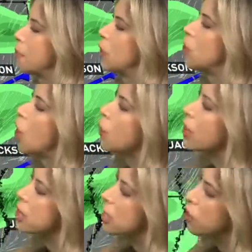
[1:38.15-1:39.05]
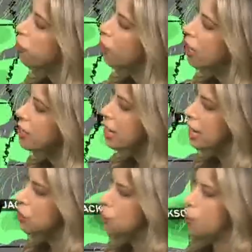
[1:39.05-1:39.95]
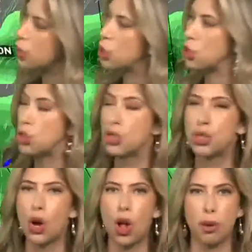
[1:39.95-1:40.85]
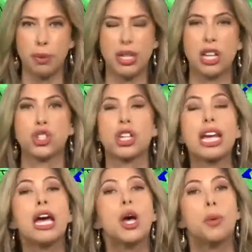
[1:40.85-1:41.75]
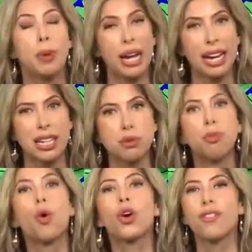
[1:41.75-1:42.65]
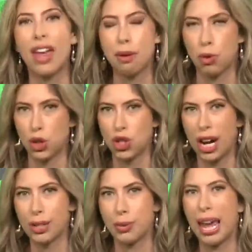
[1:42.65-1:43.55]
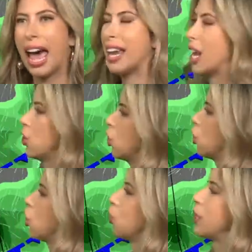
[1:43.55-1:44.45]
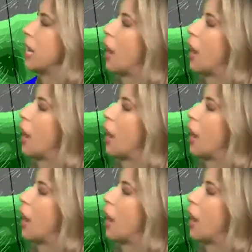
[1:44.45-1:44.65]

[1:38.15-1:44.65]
But notice this front is going to stall, potentially bringing us more of that moisture as we head into Tuesday.